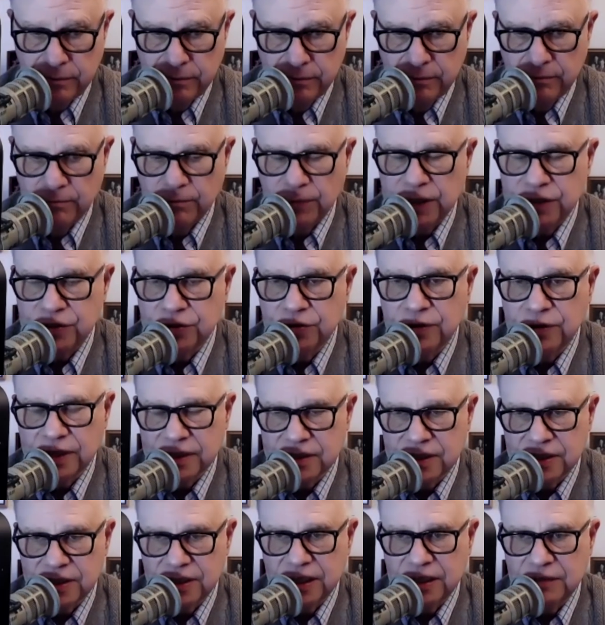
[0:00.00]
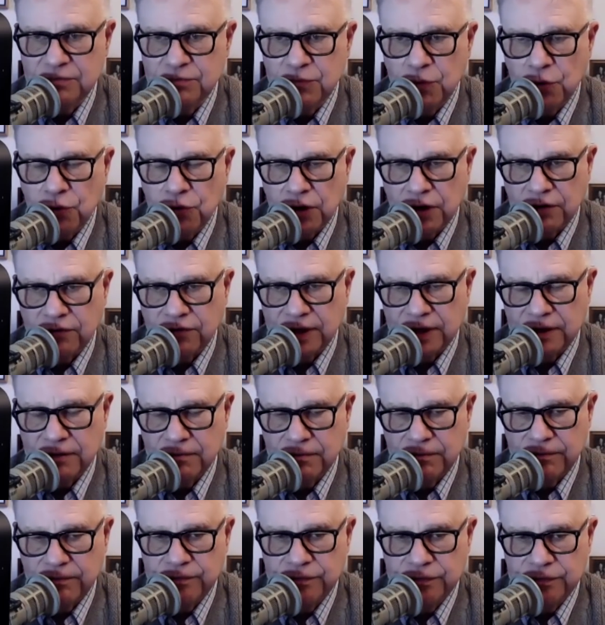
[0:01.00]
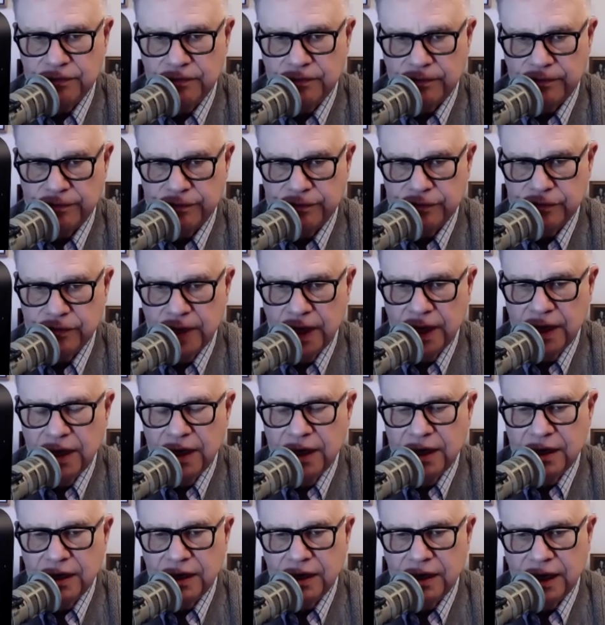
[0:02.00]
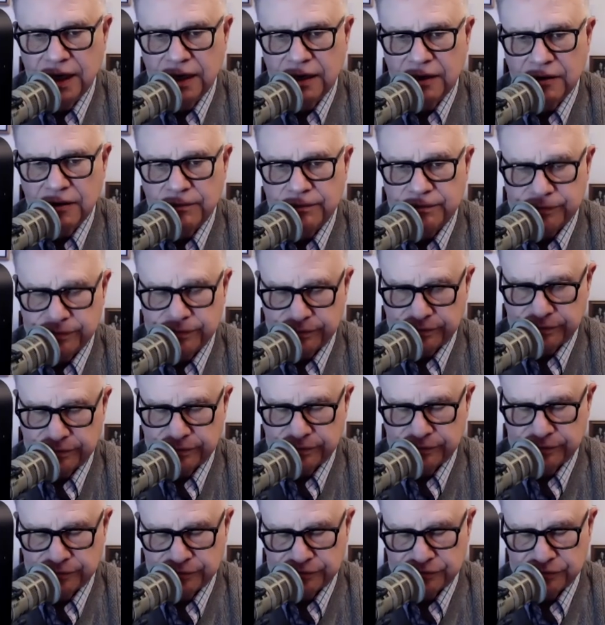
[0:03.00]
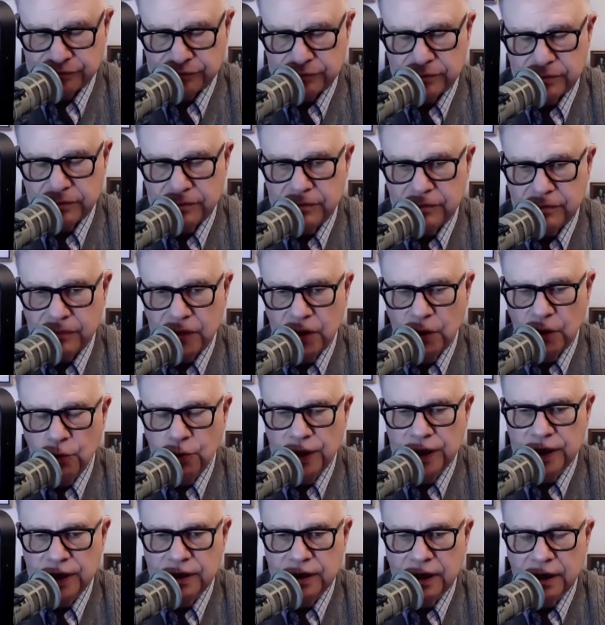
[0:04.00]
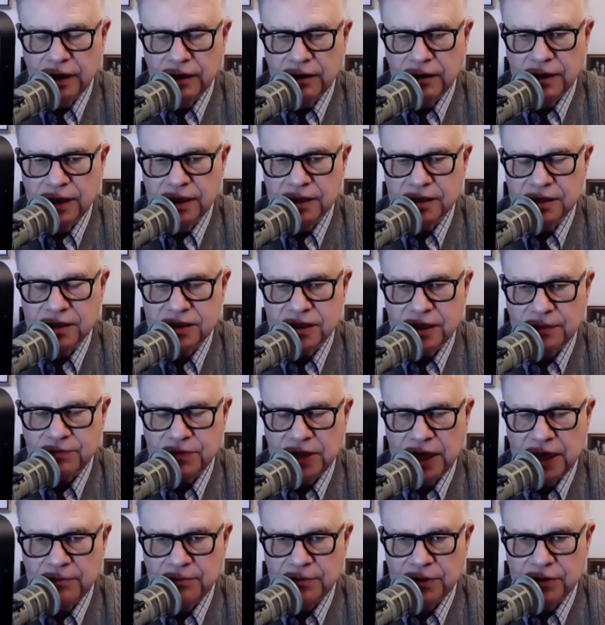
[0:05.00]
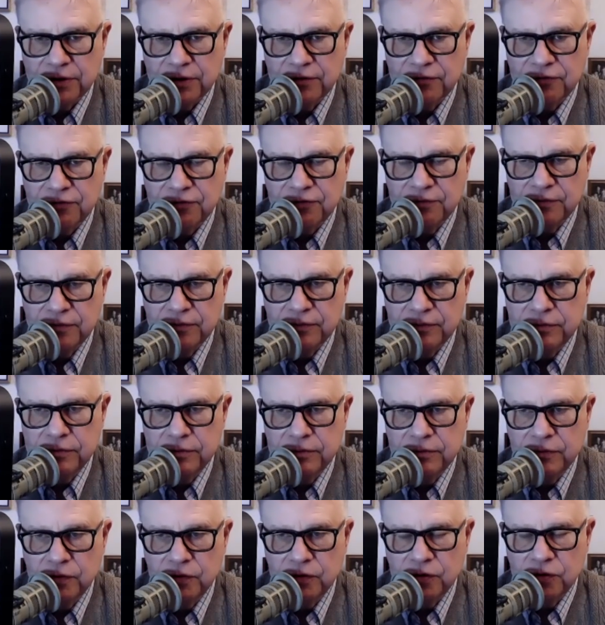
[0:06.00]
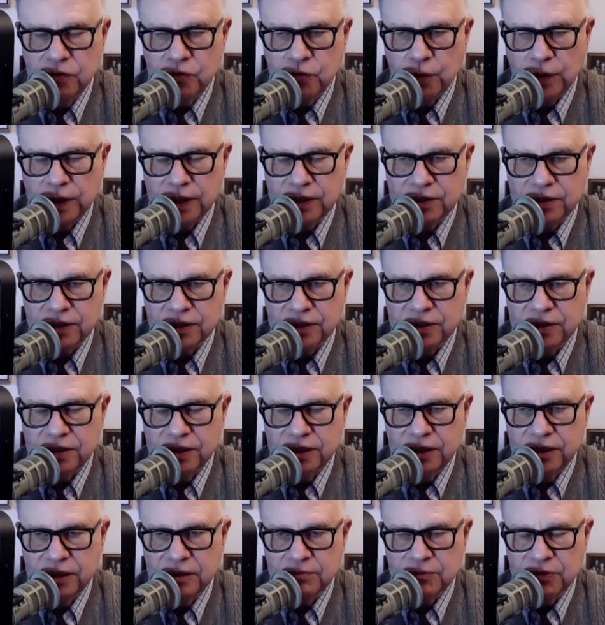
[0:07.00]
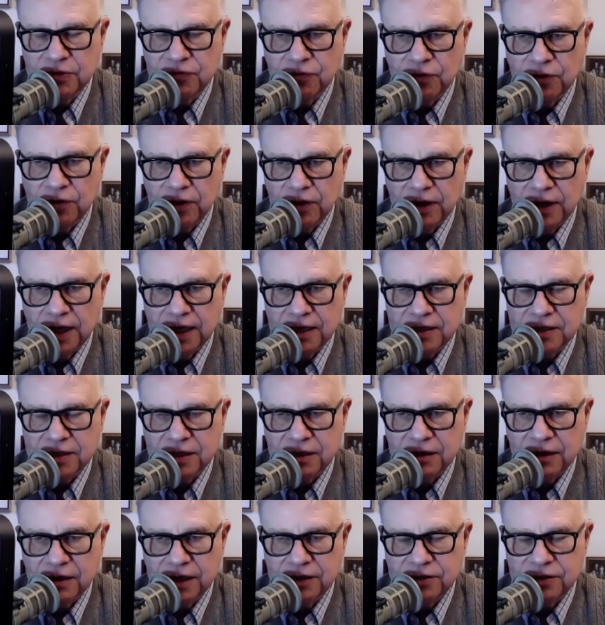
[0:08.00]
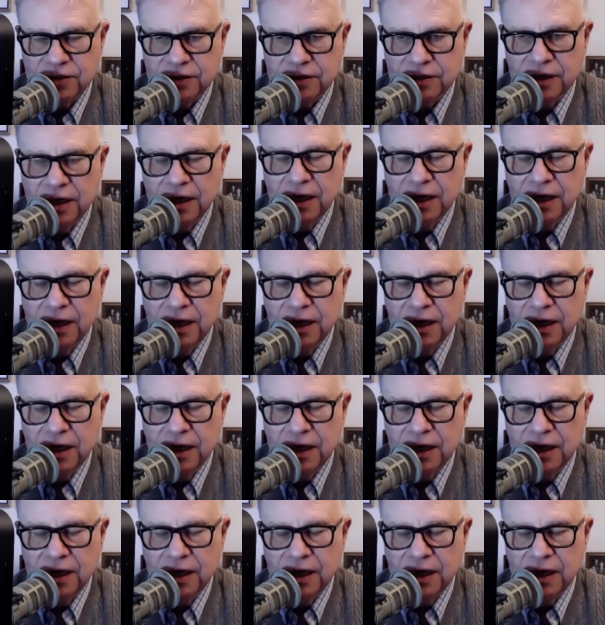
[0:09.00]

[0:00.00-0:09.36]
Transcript: but you can see more of it. Like when in September of 2016, before the last election,